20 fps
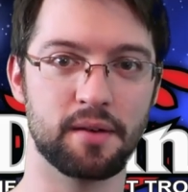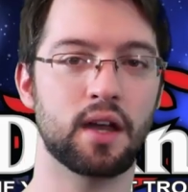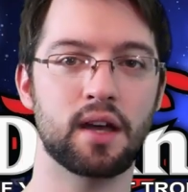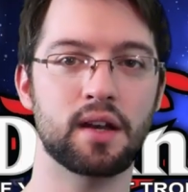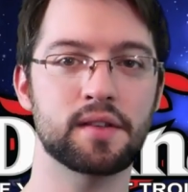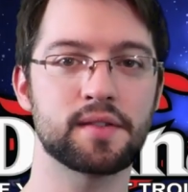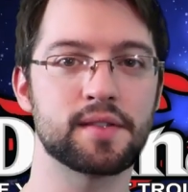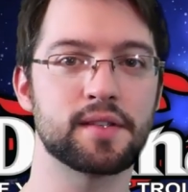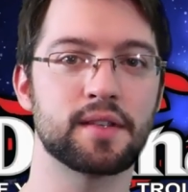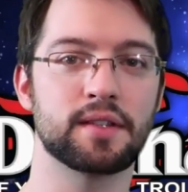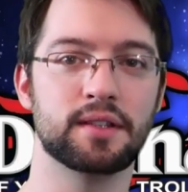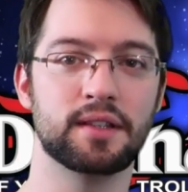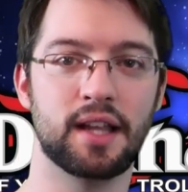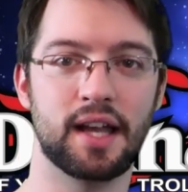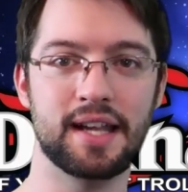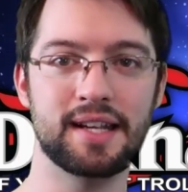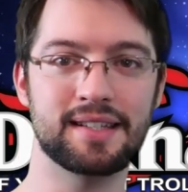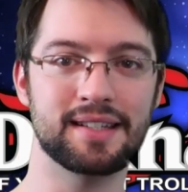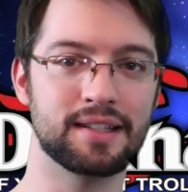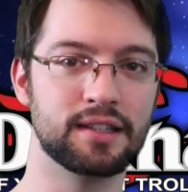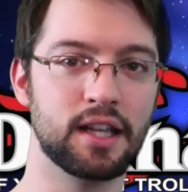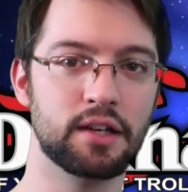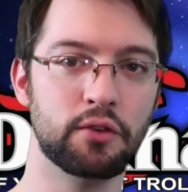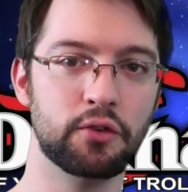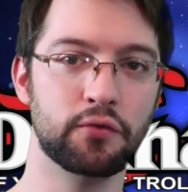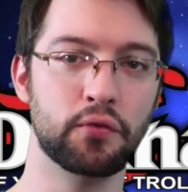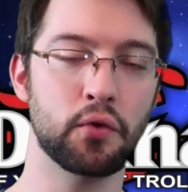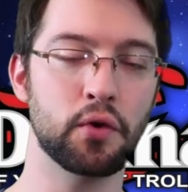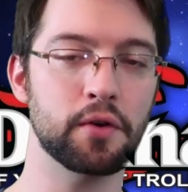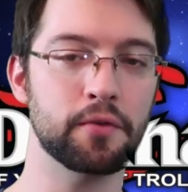Honest is a light level
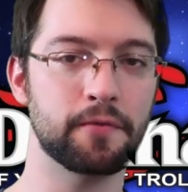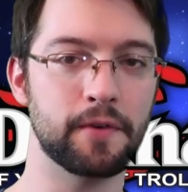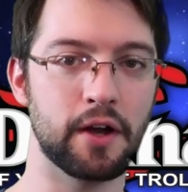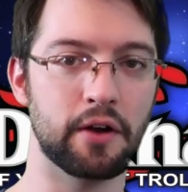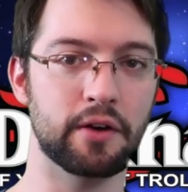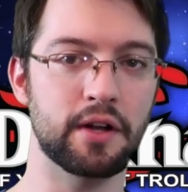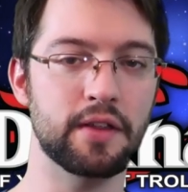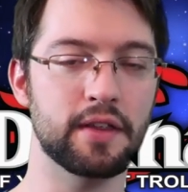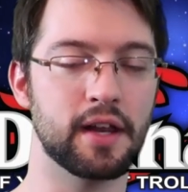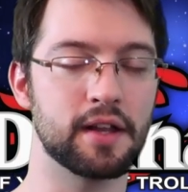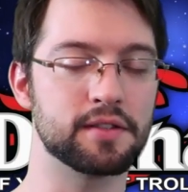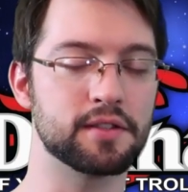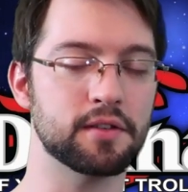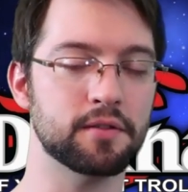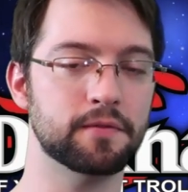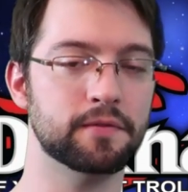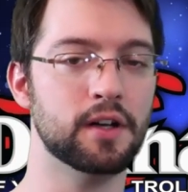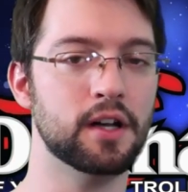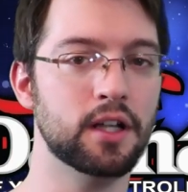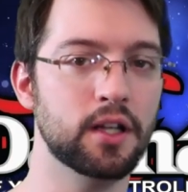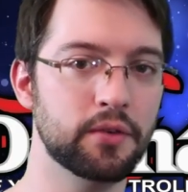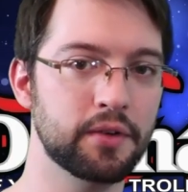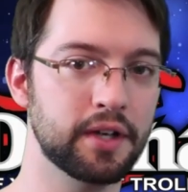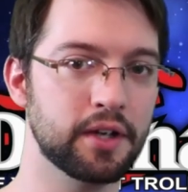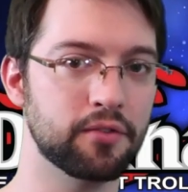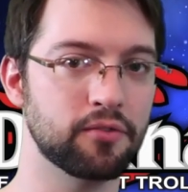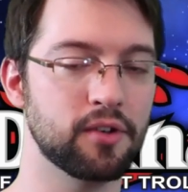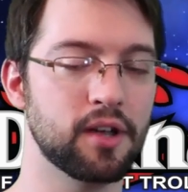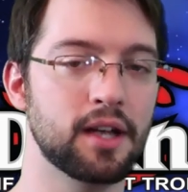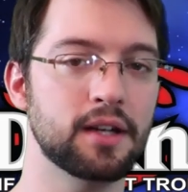four fairy that has the following
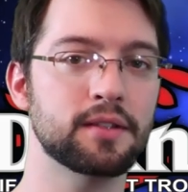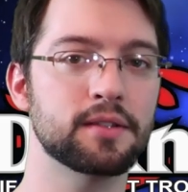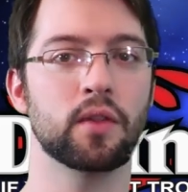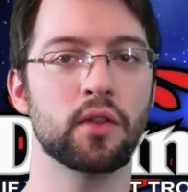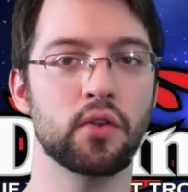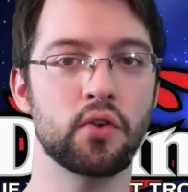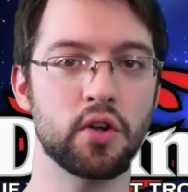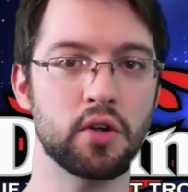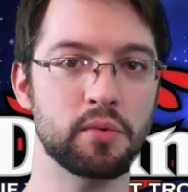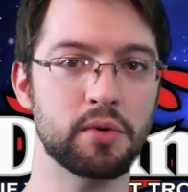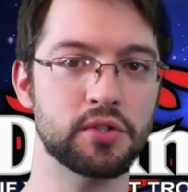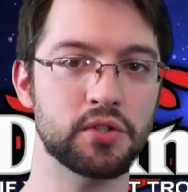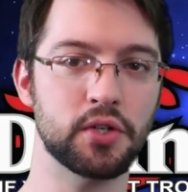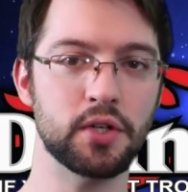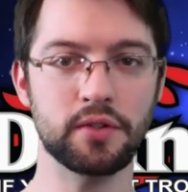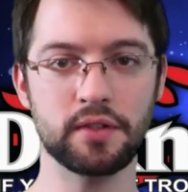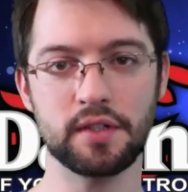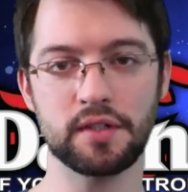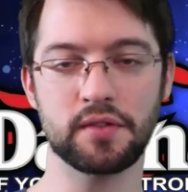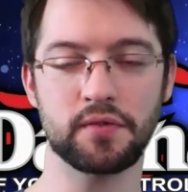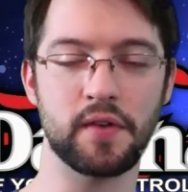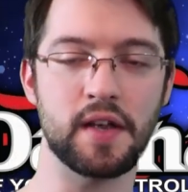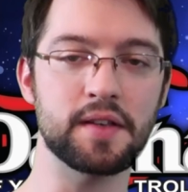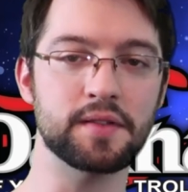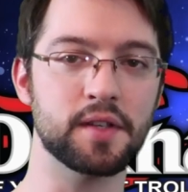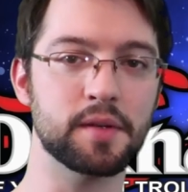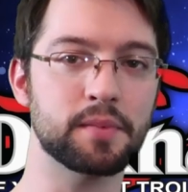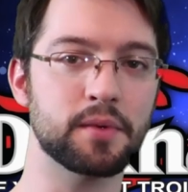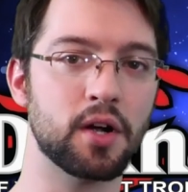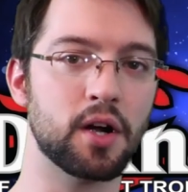effect. You can return this
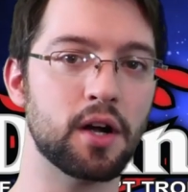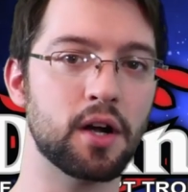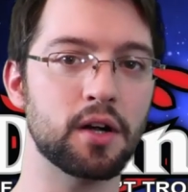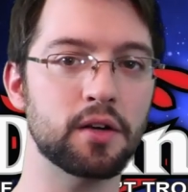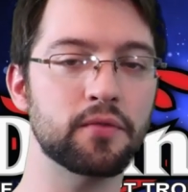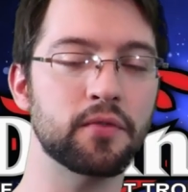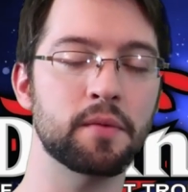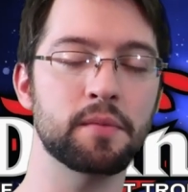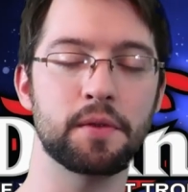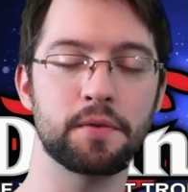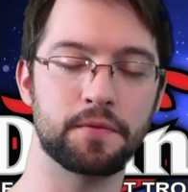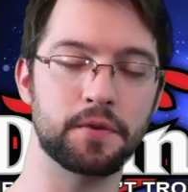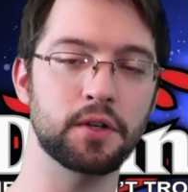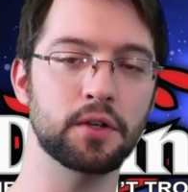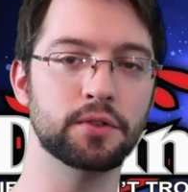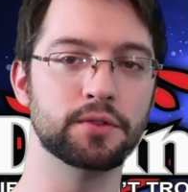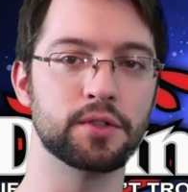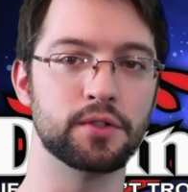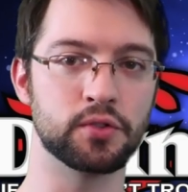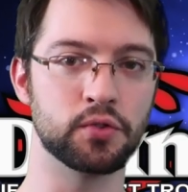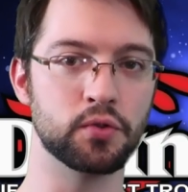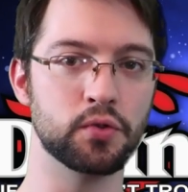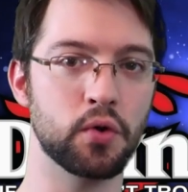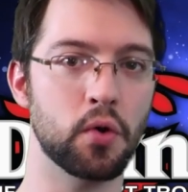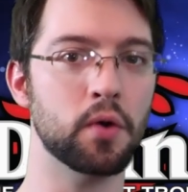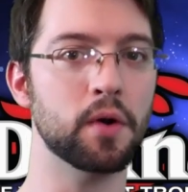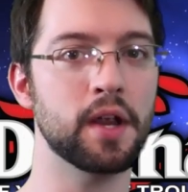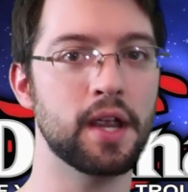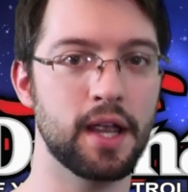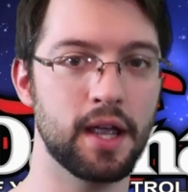face-up card from the field to
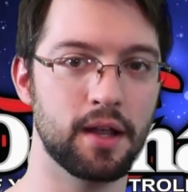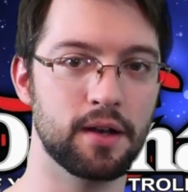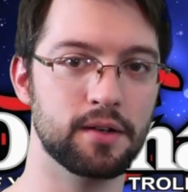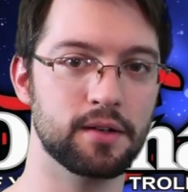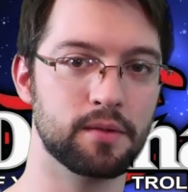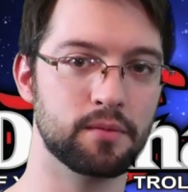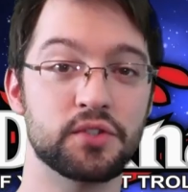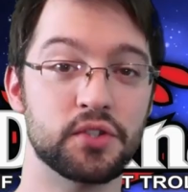your hand.